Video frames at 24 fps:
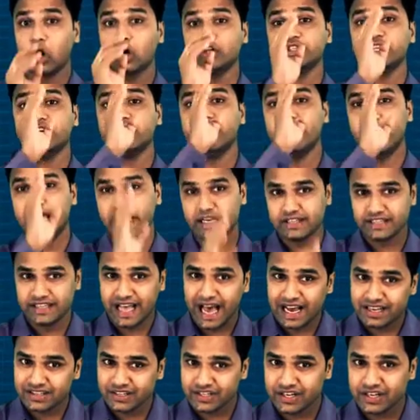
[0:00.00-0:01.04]
on the
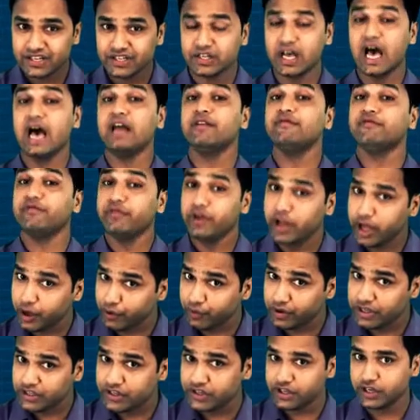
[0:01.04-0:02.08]
x-axis and
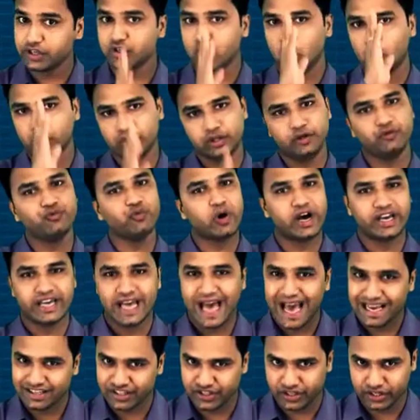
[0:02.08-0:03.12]
frequencies on the
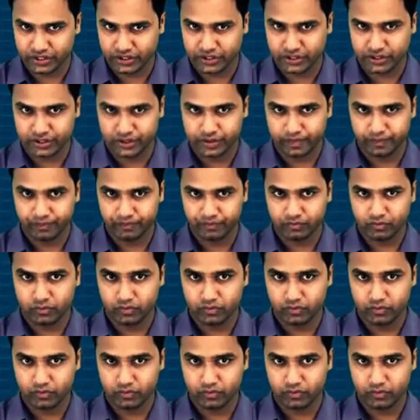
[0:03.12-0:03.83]
y-axis.